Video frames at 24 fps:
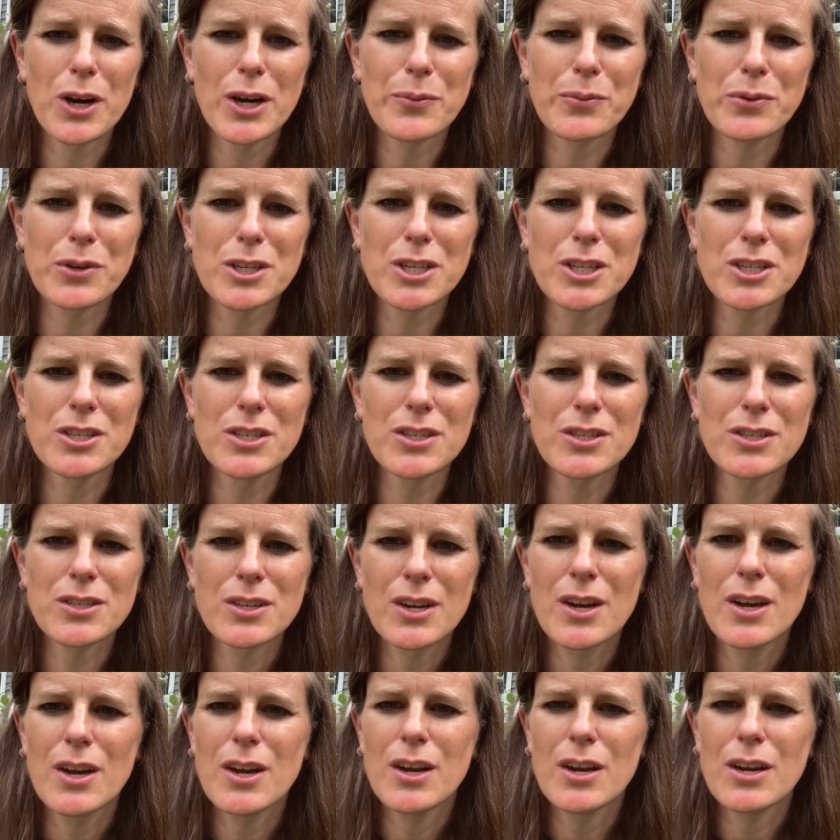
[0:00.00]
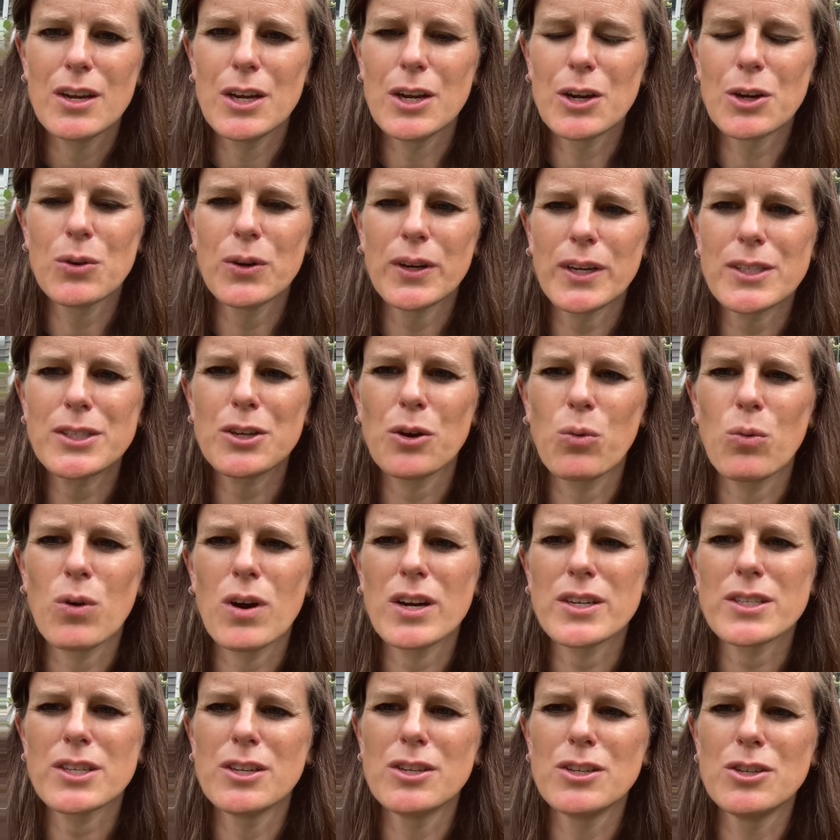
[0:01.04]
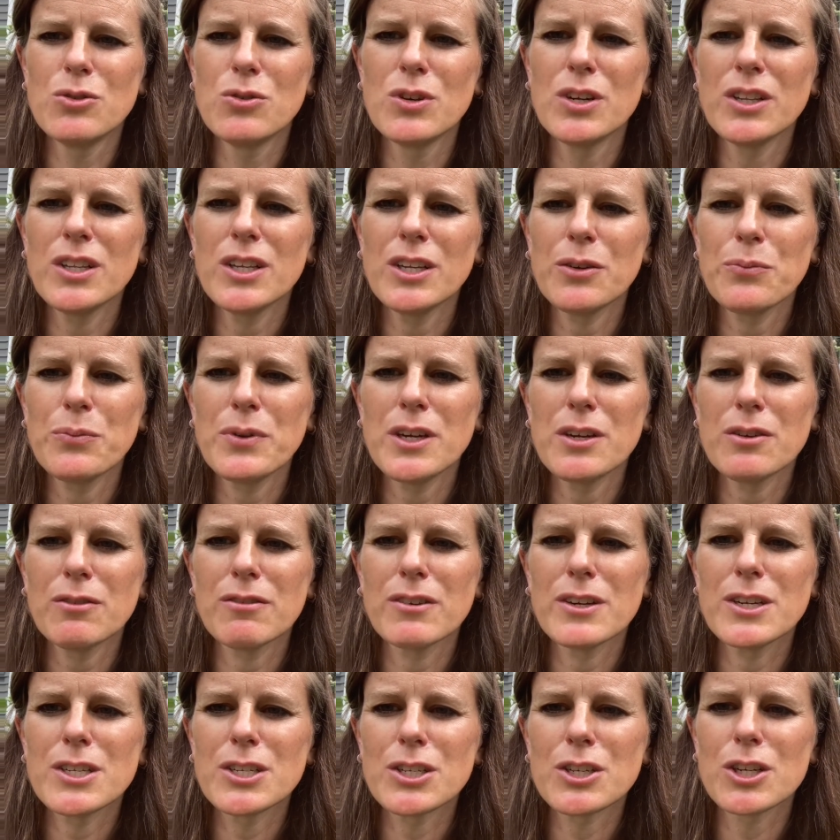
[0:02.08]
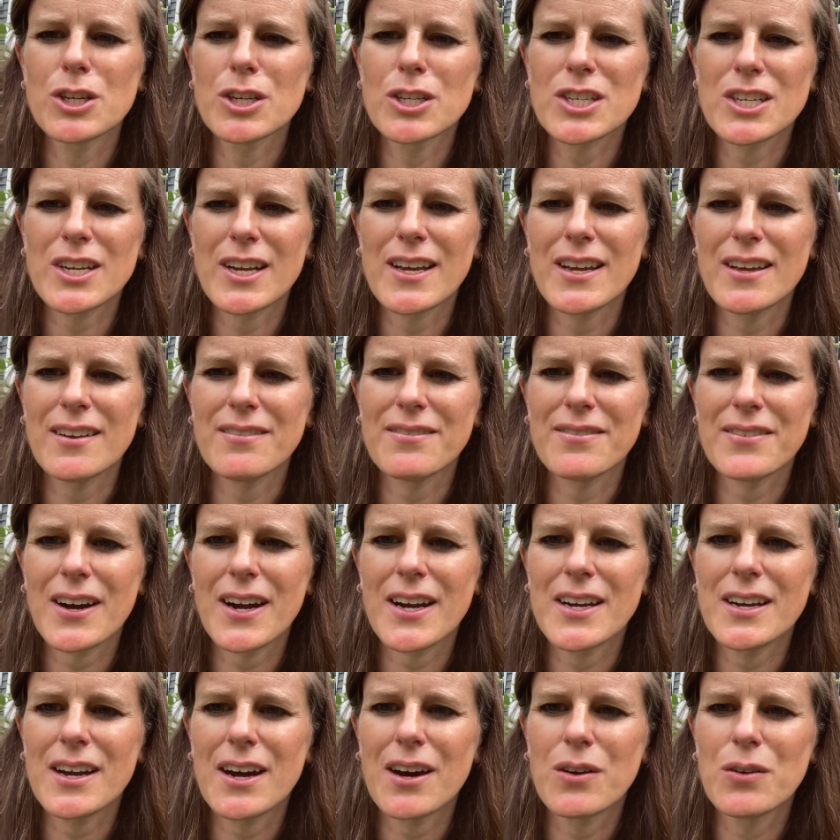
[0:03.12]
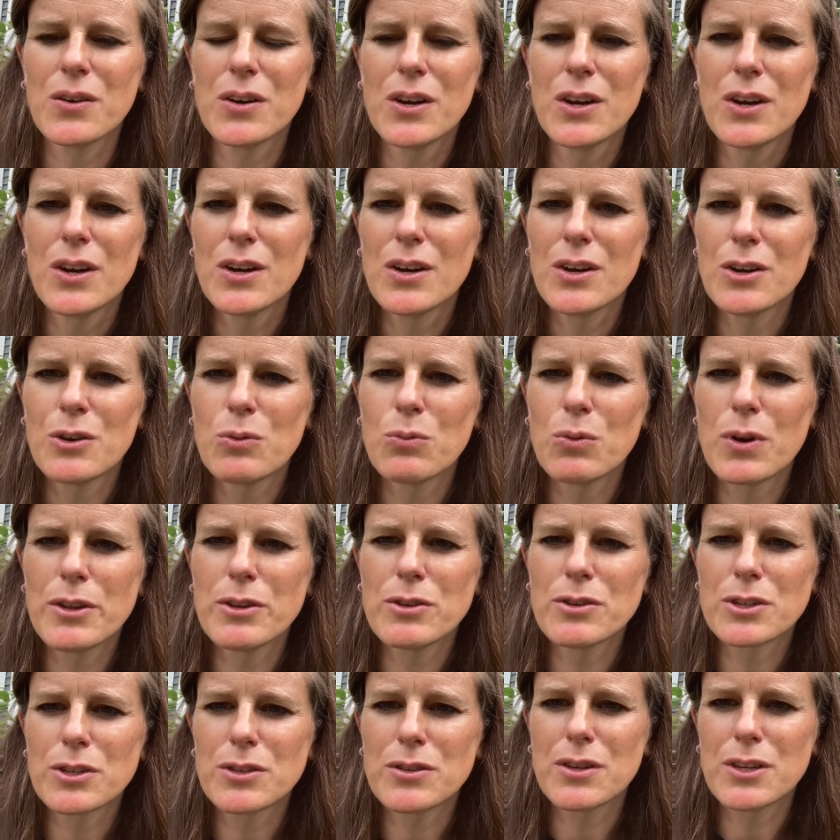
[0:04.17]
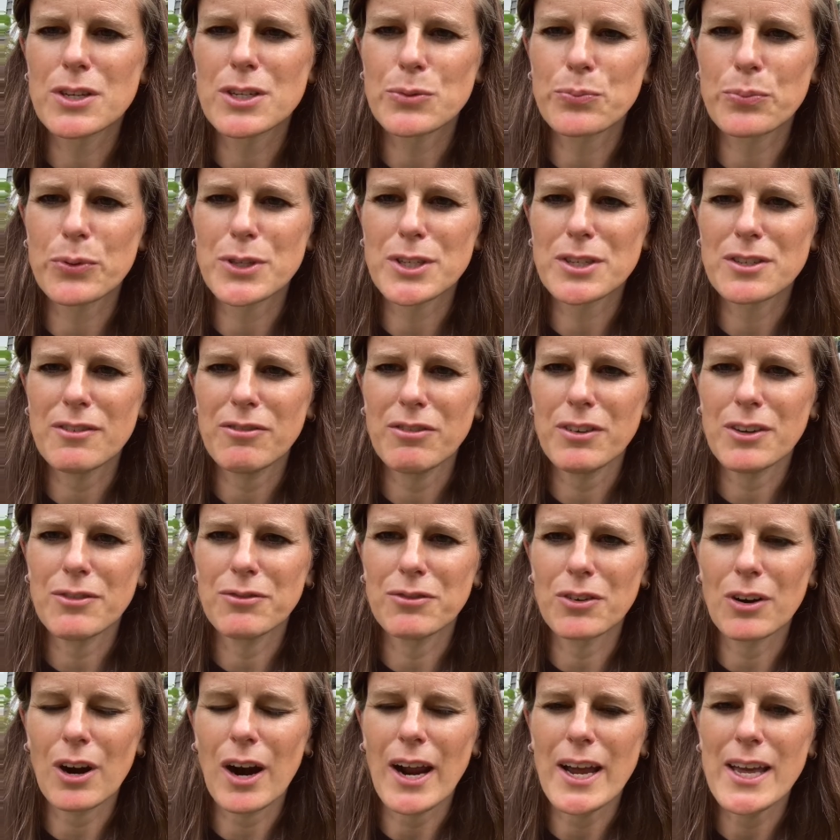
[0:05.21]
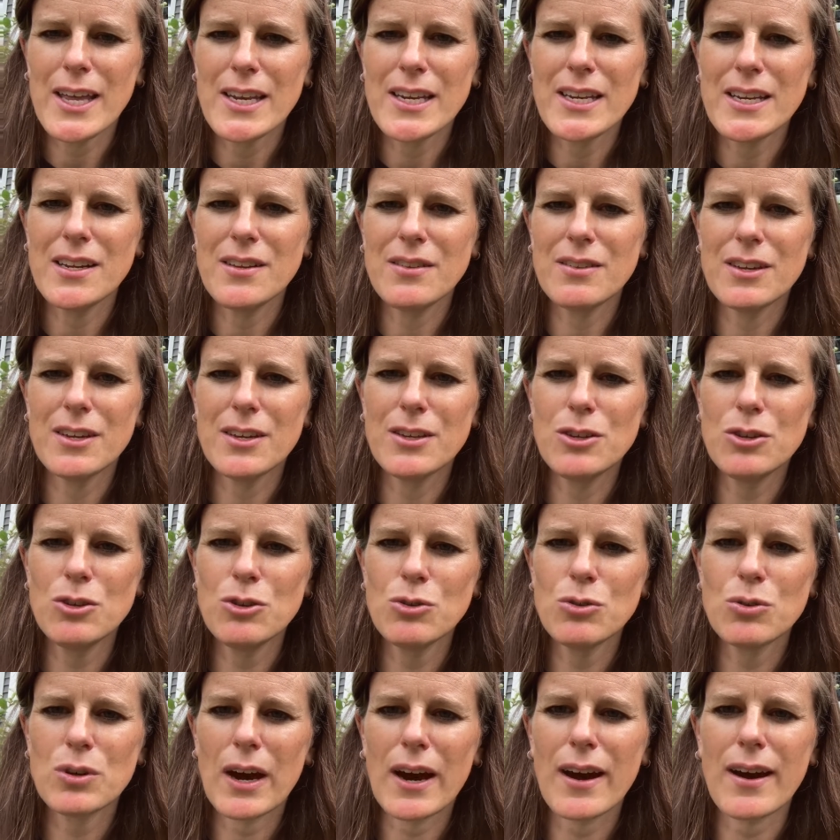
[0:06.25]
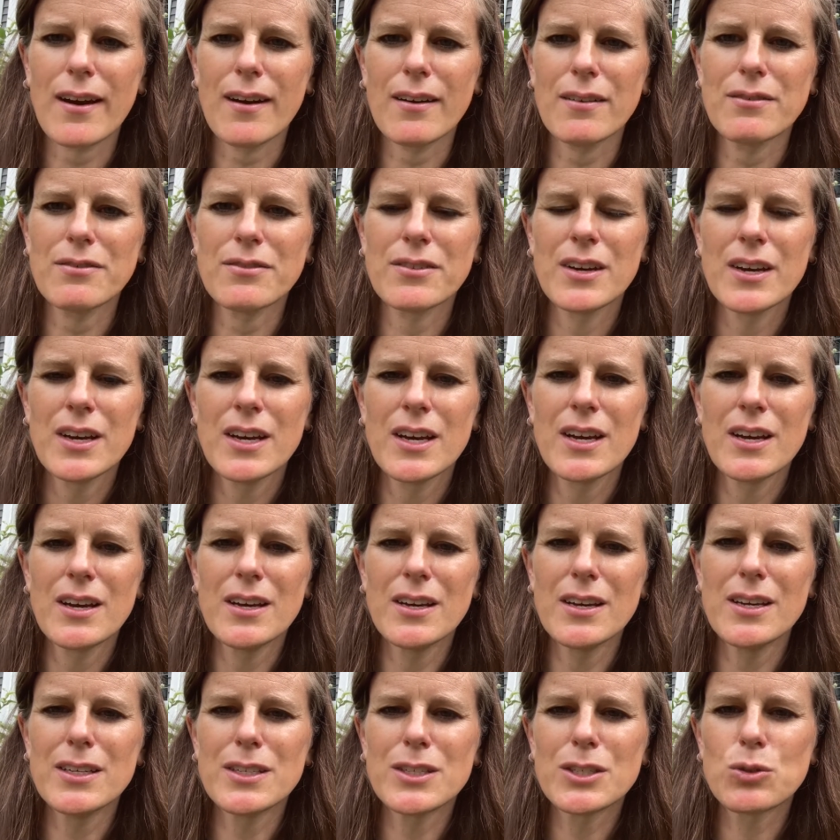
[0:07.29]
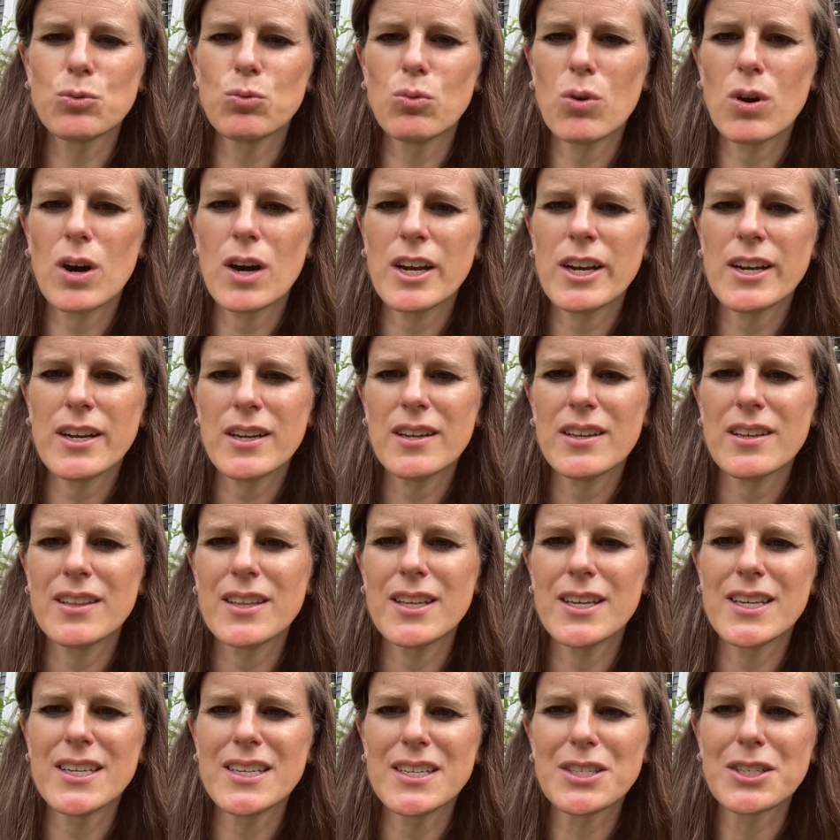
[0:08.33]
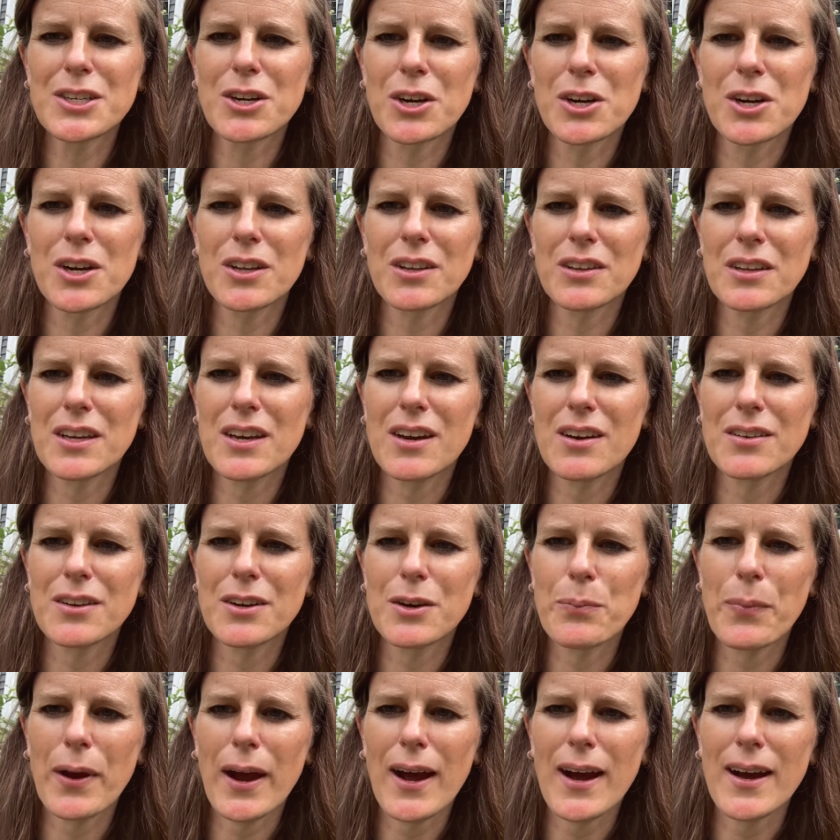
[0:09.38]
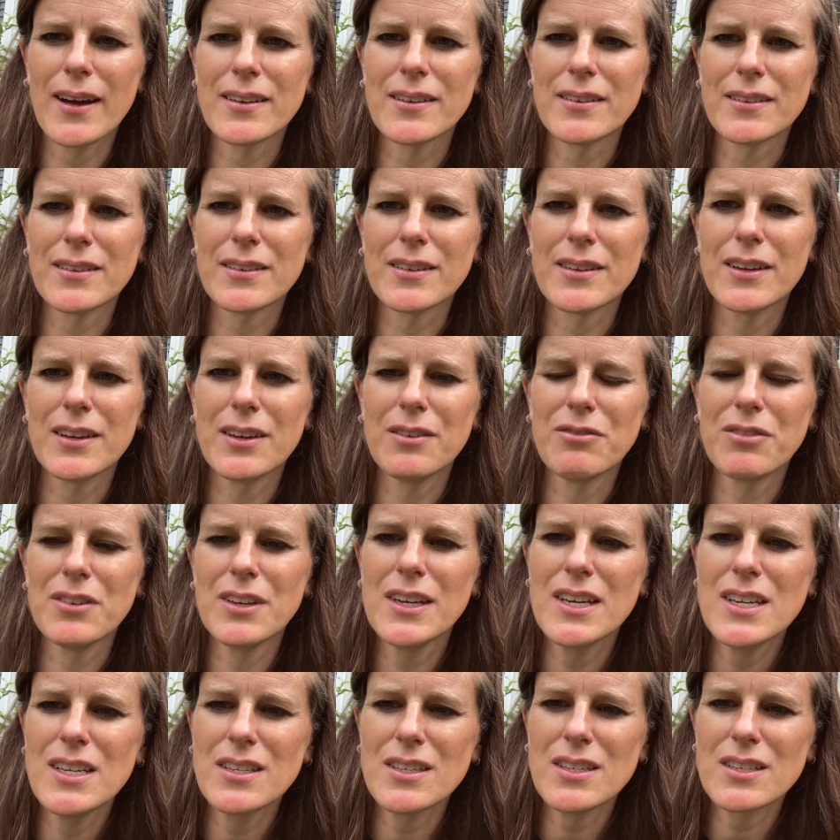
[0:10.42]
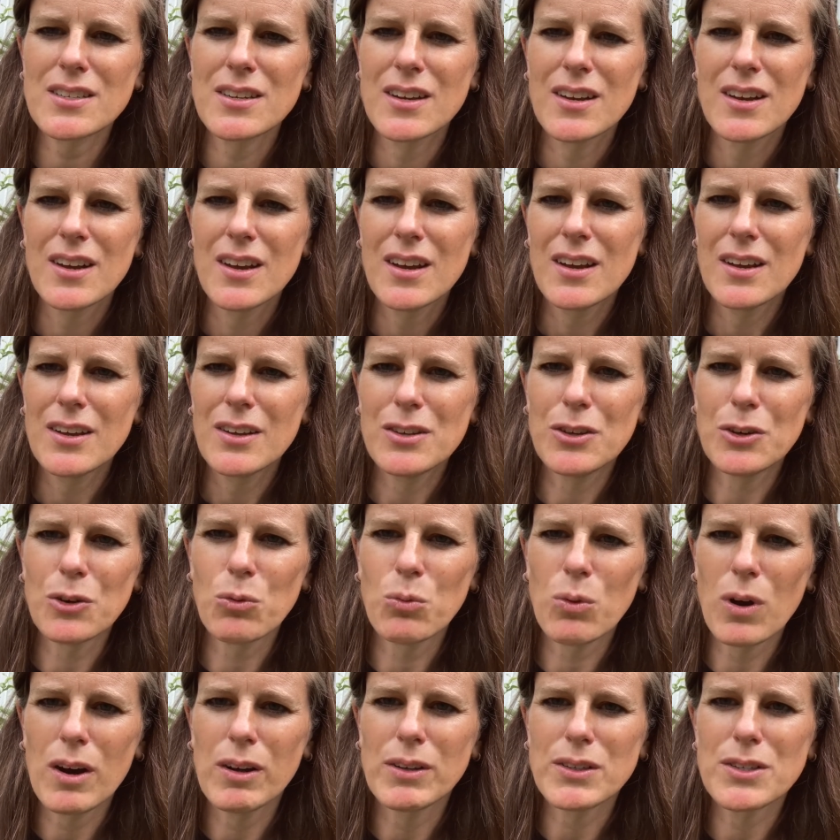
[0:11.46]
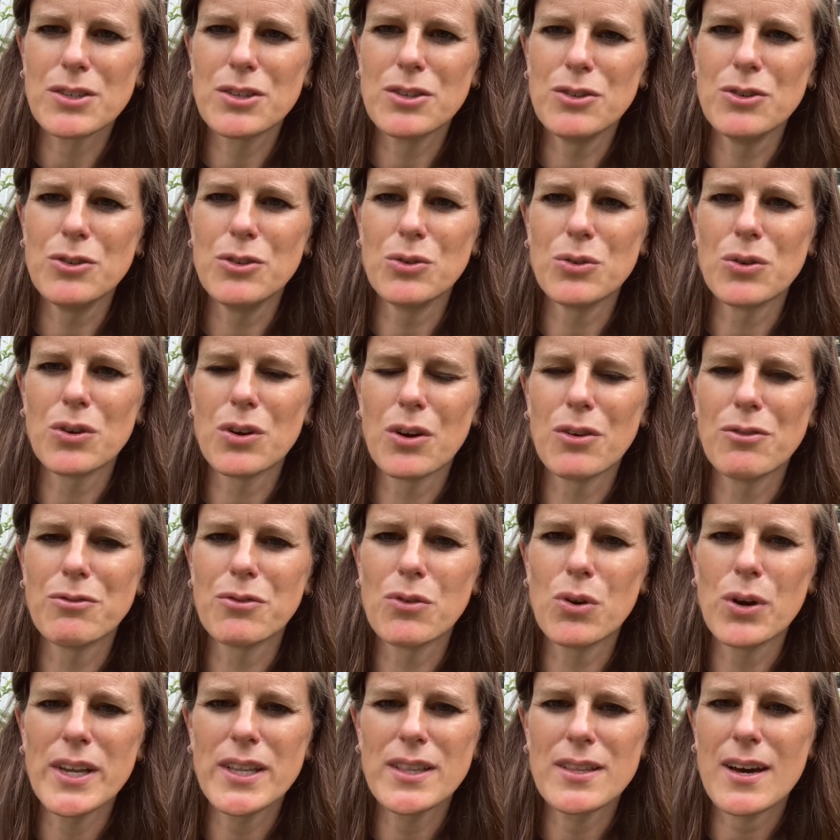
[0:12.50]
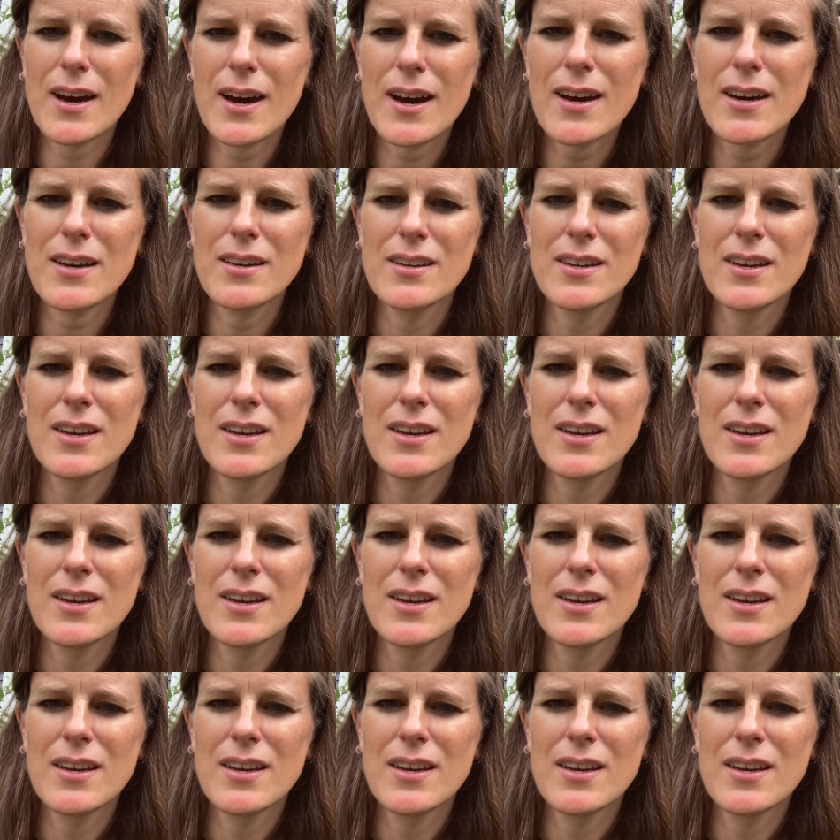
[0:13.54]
bushes, you're going to want to do a little bit of research and find out whether the specific variety that you have is one that is currently under patent. If it is, you'll want to avoid that